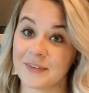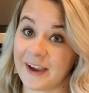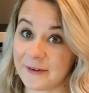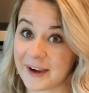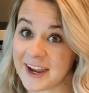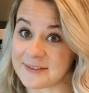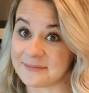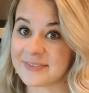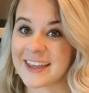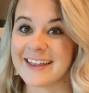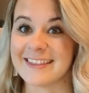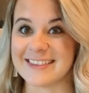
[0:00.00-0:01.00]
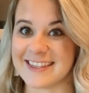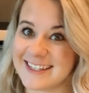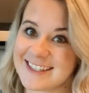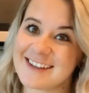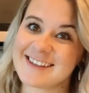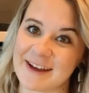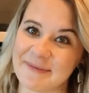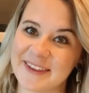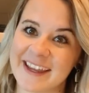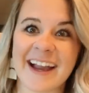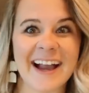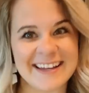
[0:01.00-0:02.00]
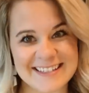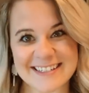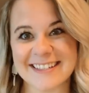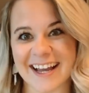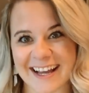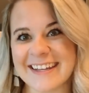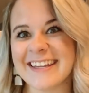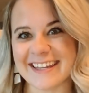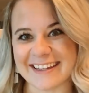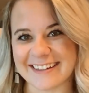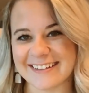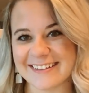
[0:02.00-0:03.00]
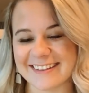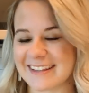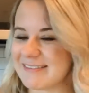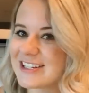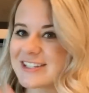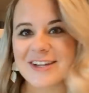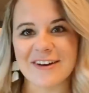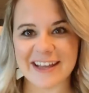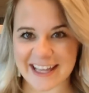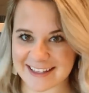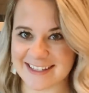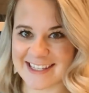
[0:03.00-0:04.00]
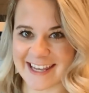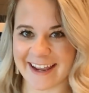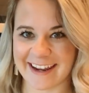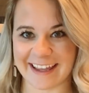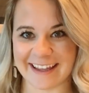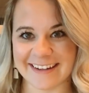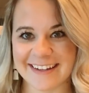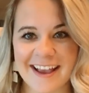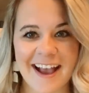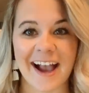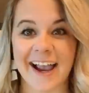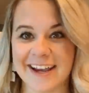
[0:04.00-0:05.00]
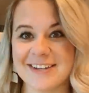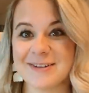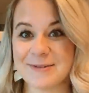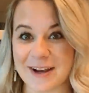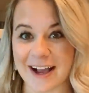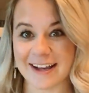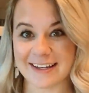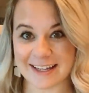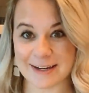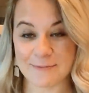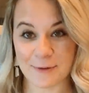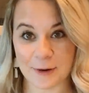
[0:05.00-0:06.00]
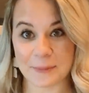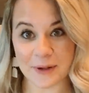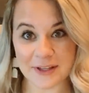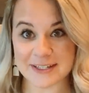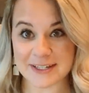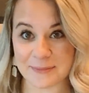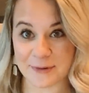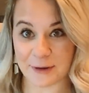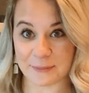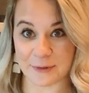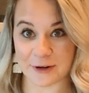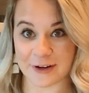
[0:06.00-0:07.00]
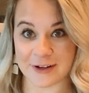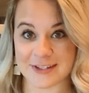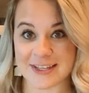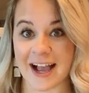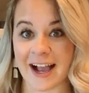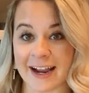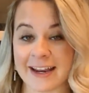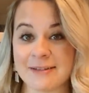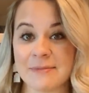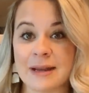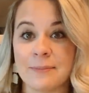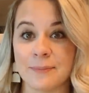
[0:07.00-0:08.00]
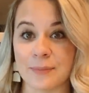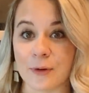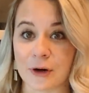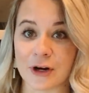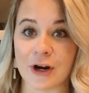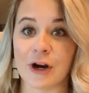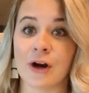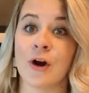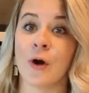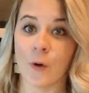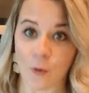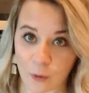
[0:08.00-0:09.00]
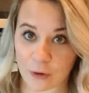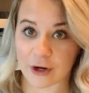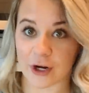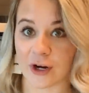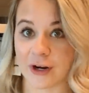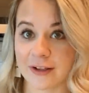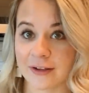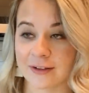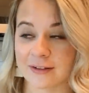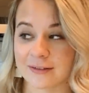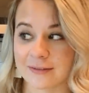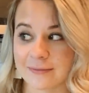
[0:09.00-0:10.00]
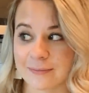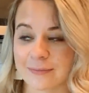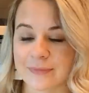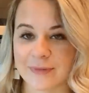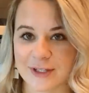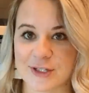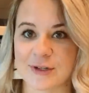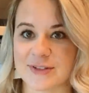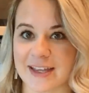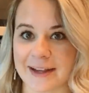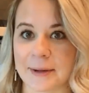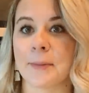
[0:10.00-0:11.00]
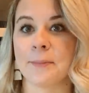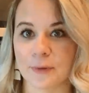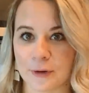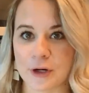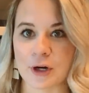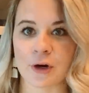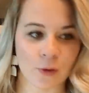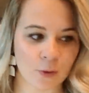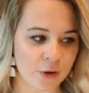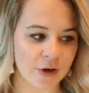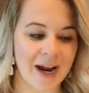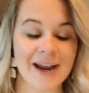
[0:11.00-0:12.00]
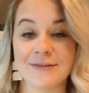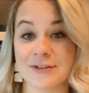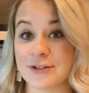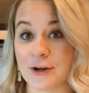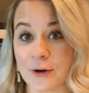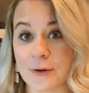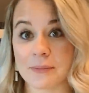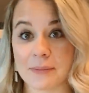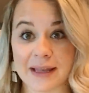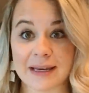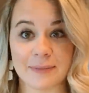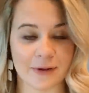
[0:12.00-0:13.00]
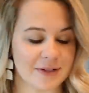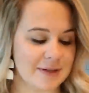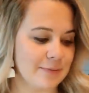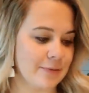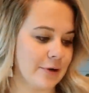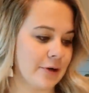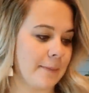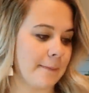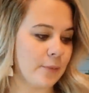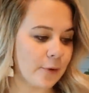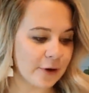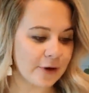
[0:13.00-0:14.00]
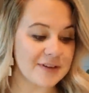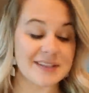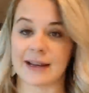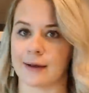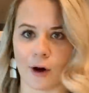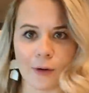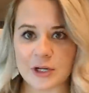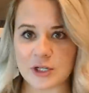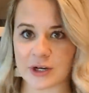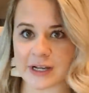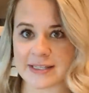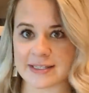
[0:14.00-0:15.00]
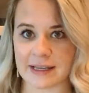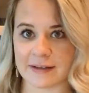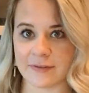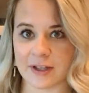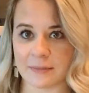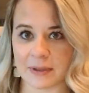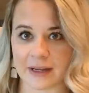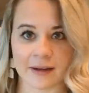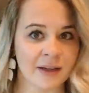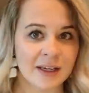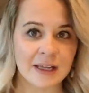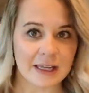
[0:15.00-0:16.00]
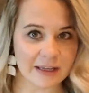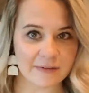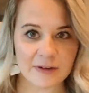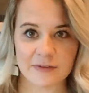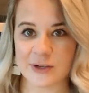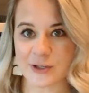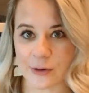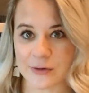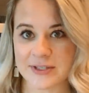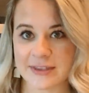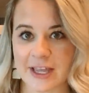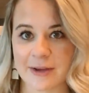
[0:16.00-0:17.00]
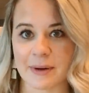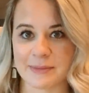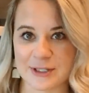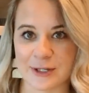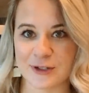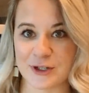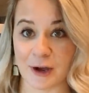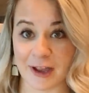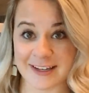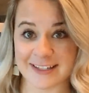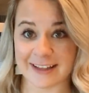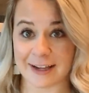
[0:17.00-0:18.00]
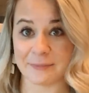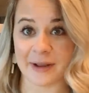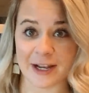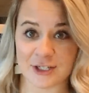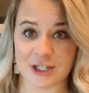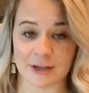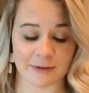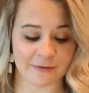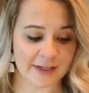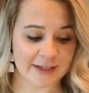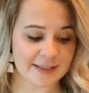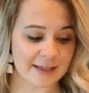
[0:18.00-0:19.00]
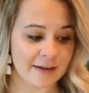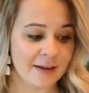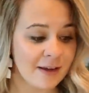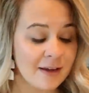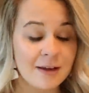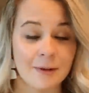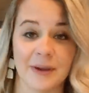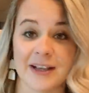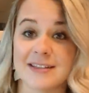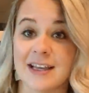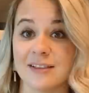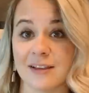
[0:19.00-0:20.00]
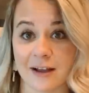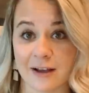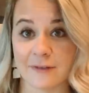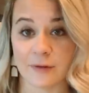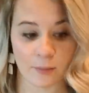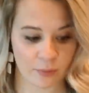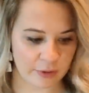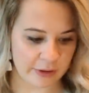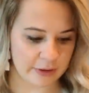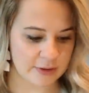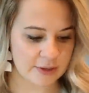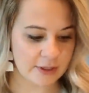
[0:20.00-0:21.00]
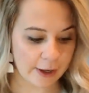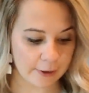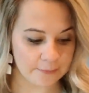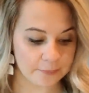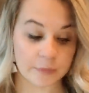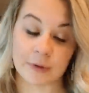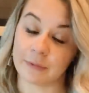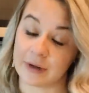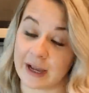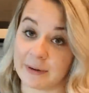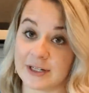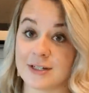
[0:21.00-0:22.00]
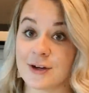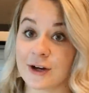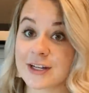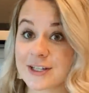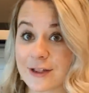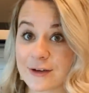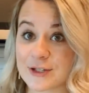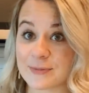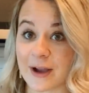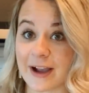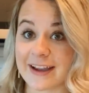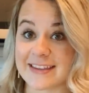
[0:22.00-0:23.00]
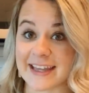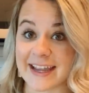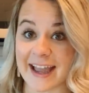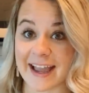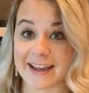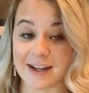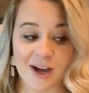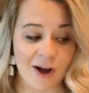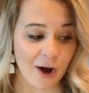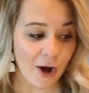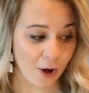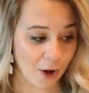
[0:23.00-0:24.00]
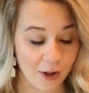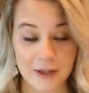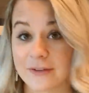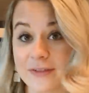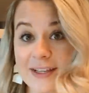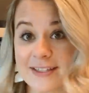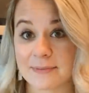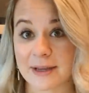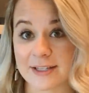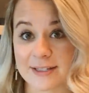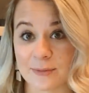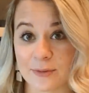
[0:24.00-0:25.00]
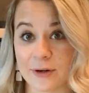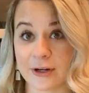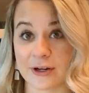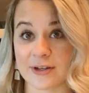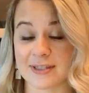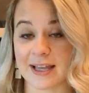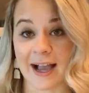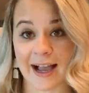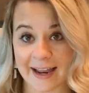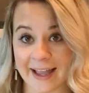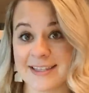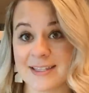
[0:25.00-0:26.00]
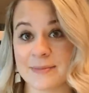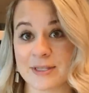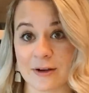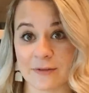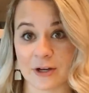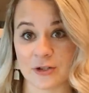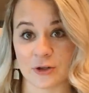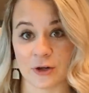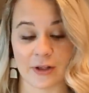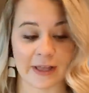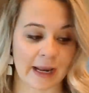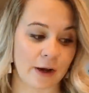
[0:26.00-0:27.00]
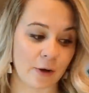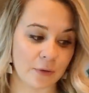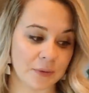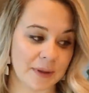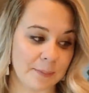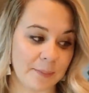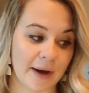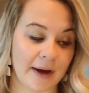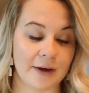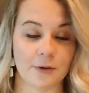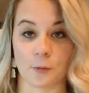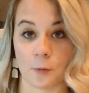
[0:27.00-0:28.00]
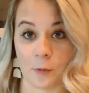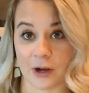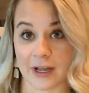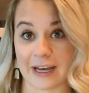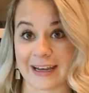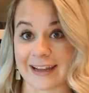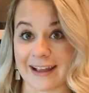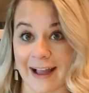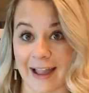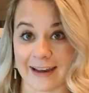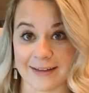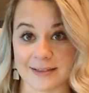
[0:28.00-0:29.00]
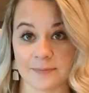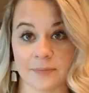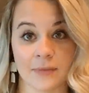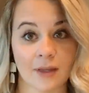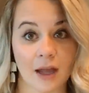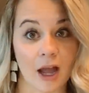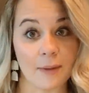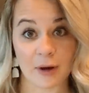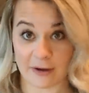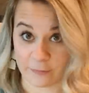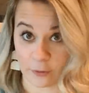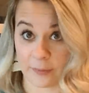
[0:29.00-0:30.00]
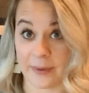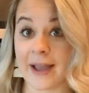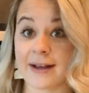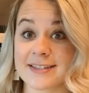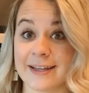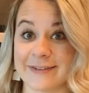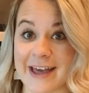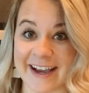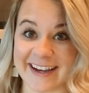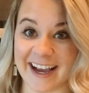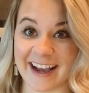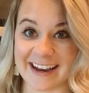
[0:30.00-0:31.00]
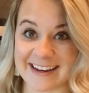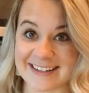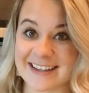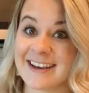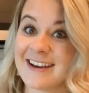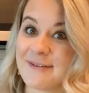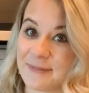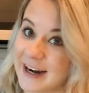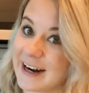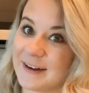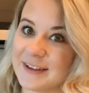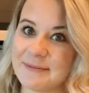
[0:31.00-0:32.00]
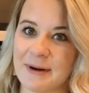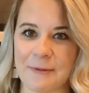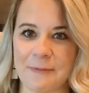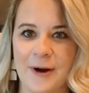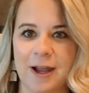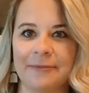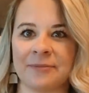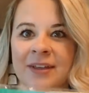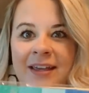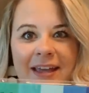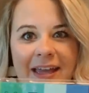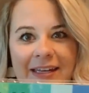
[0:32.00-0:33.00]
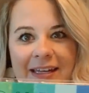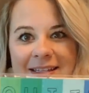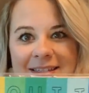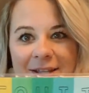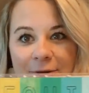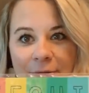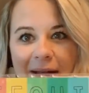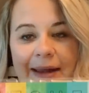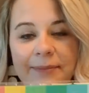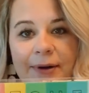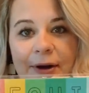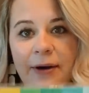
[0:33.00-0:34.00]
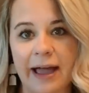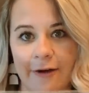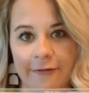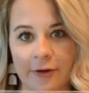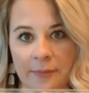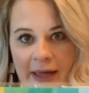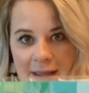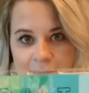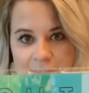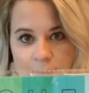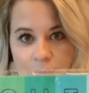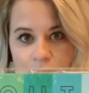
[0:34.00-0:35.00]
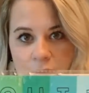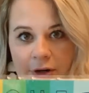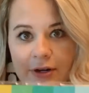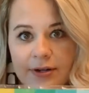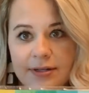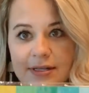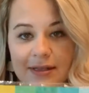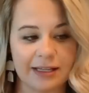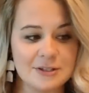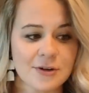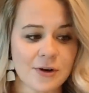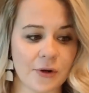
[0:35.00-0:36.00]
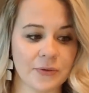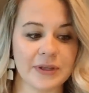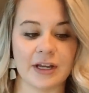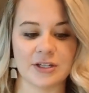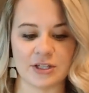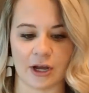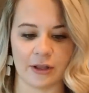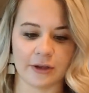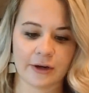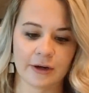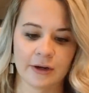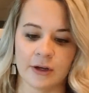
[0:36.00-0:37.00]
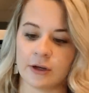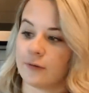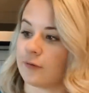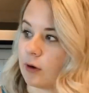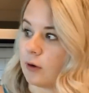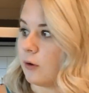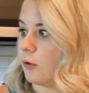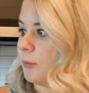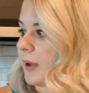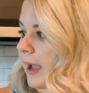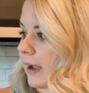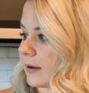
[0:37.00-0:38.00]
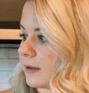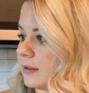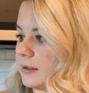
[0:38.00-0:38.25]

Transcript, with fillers: Okay, this is something I did not need. Let me just go ahead and say it. I do not need more bulletin board borders. I am a border hoarder. That's what you're saying, border hoarder. I have so many bulletin board borders and I always try and save them. Like even if there's holes in them, I'm still trying to like patch it up and fix it because I love borders. So when I went to Target Dollar Spot and they had all of these amazing borders, I had some self-control and I only bought one kind. I bought four packs of that kind, but I only bought one. And it is the Rainbow Alphabet borders. These are only a dollar for a whole pack.